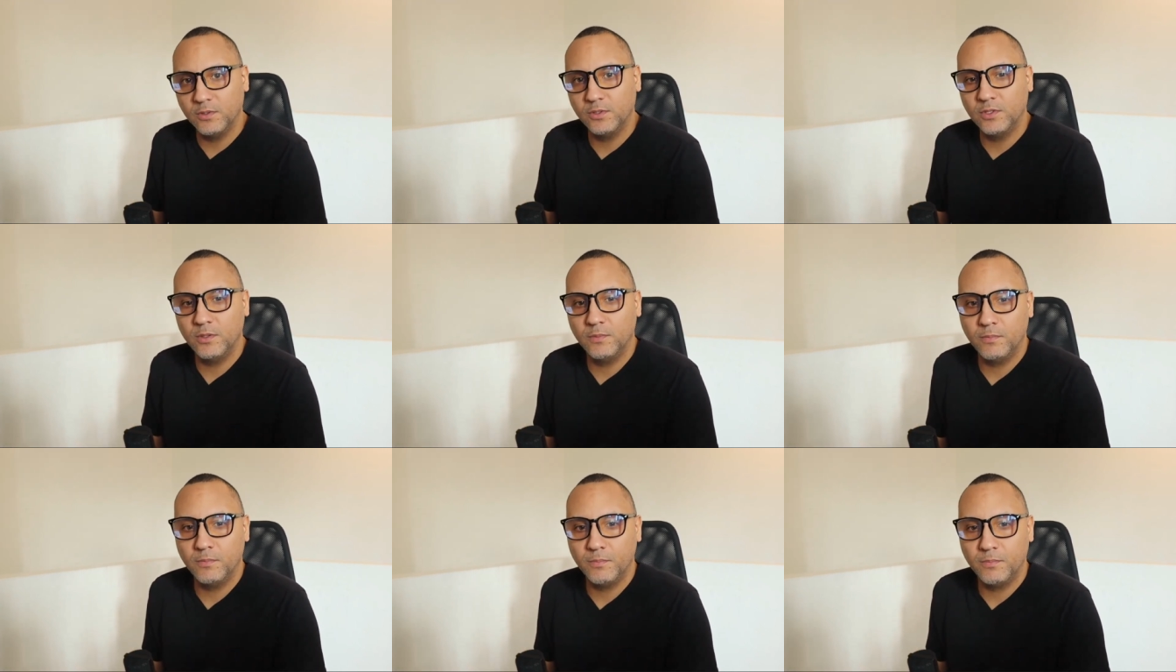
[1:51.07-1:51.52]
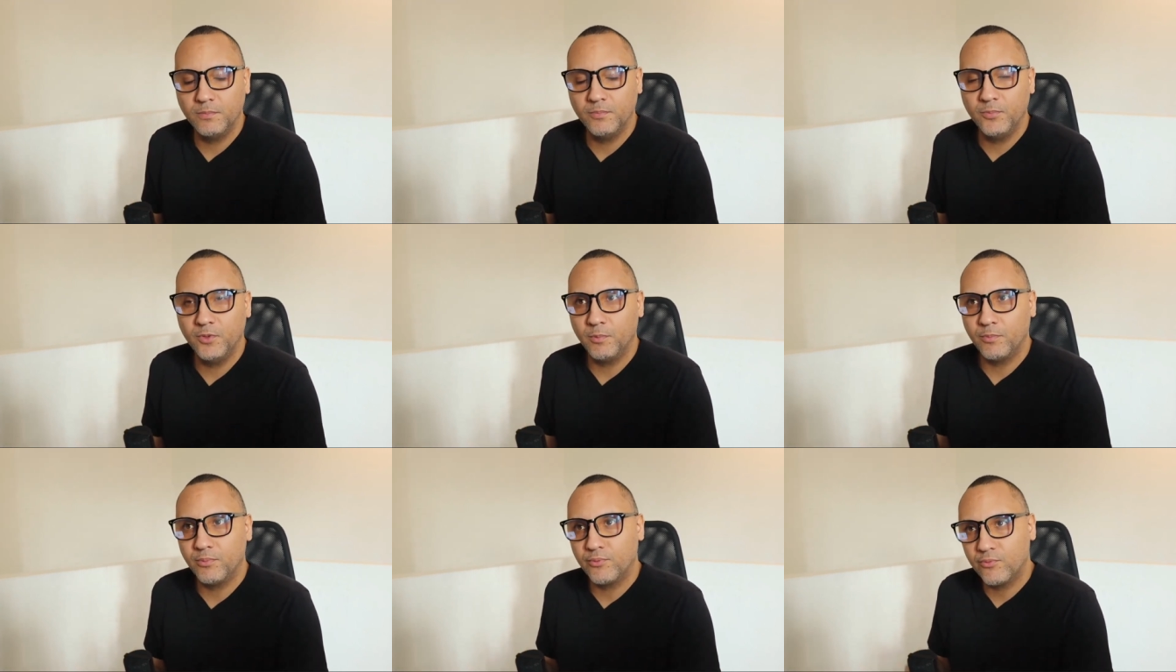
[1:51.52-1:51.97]
the the
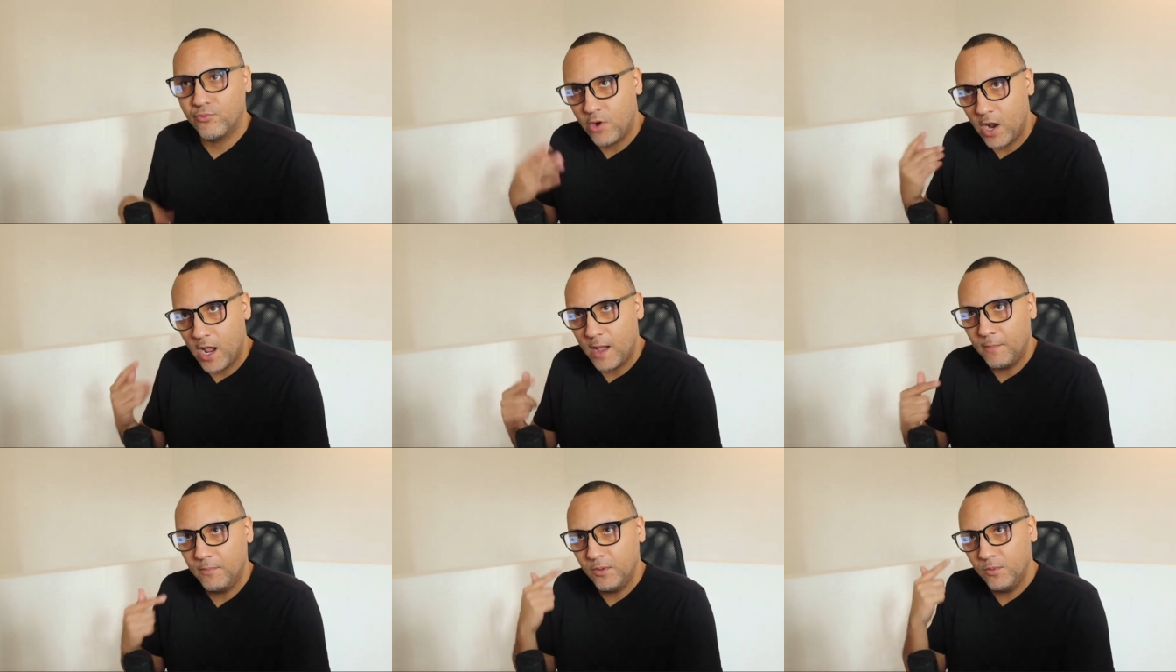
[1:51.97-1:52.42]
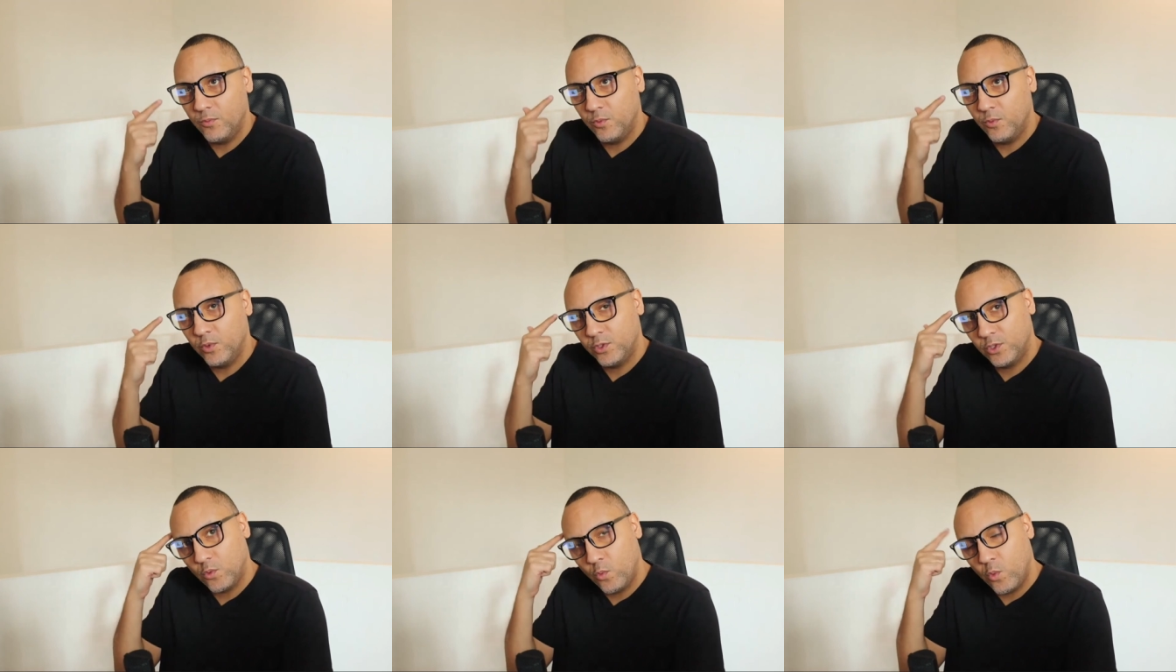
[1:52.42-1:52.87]
problem with
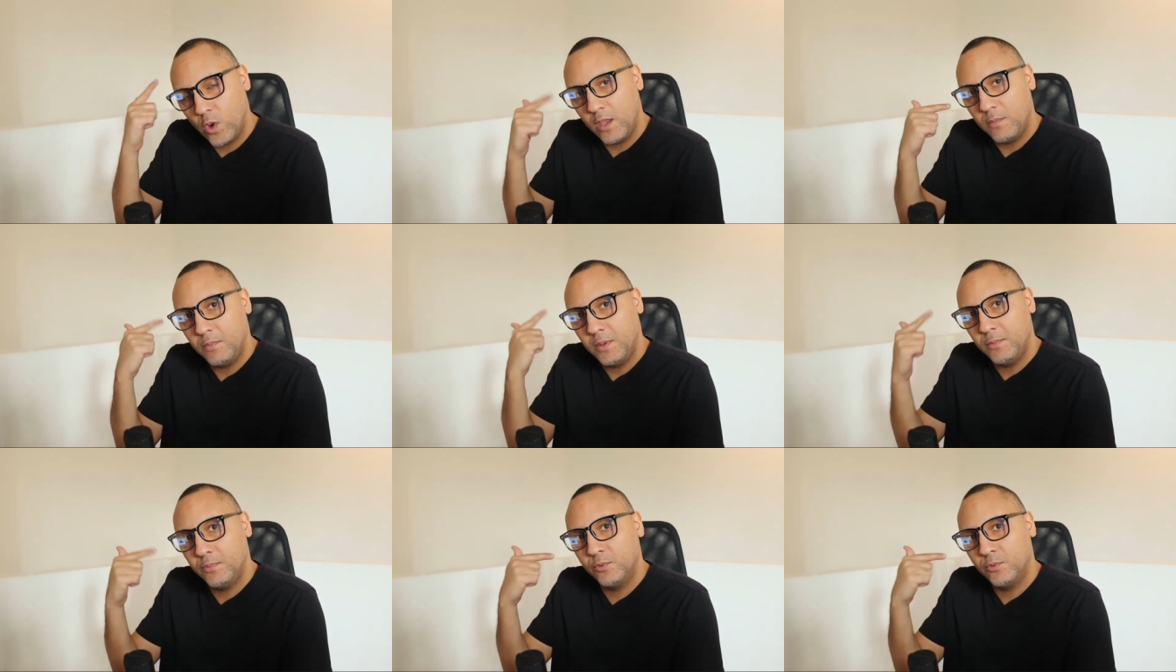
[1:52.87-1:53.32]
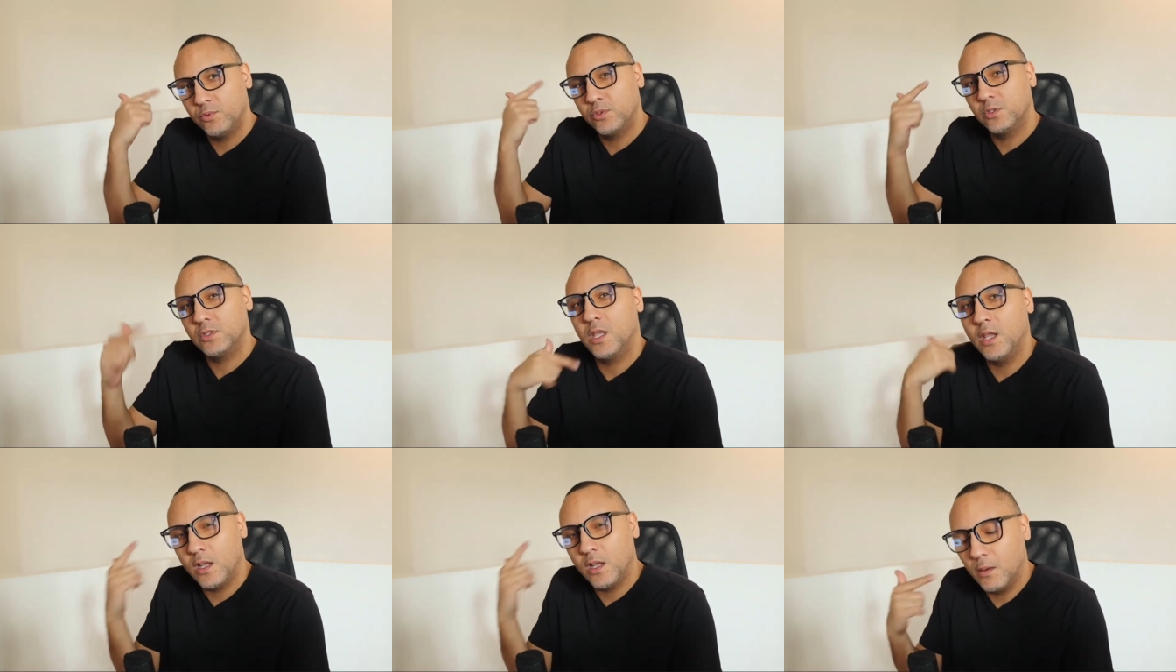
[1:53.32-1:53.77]
the way people
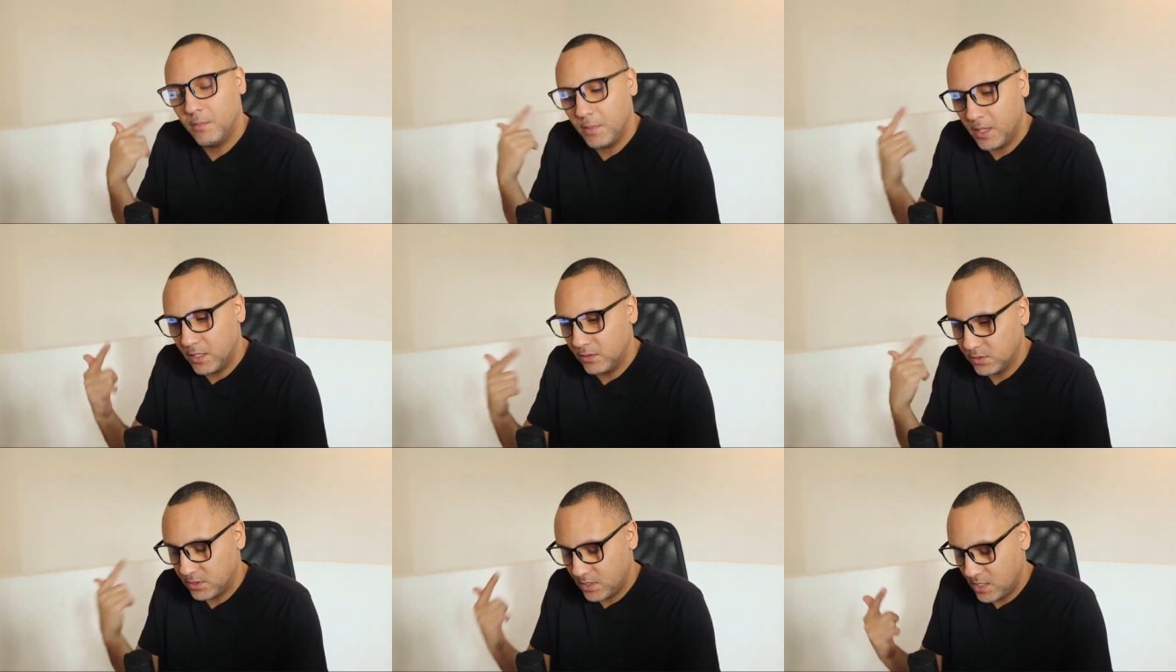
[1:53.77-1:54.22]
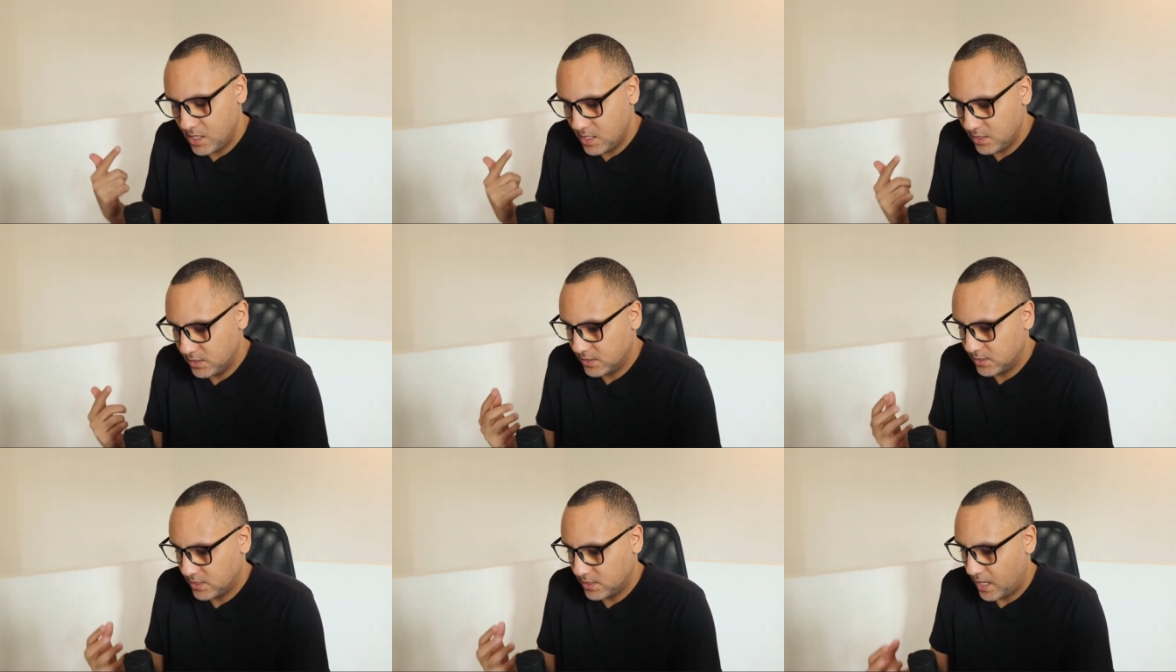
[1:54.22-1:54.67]
think about things
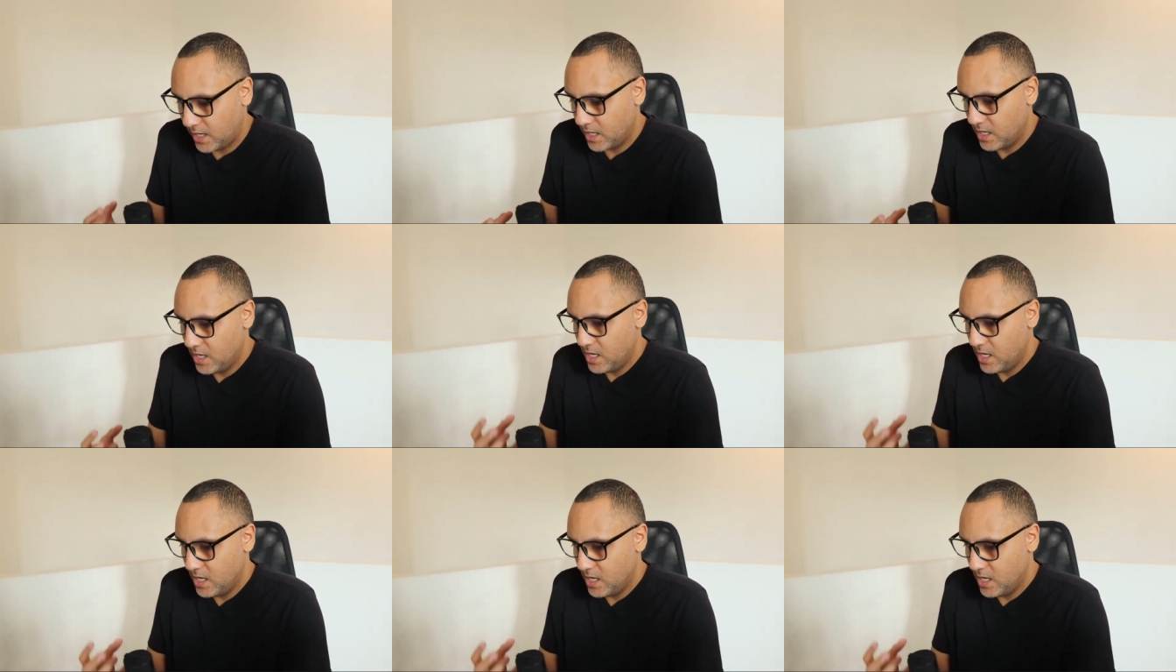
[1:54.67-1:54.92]
is like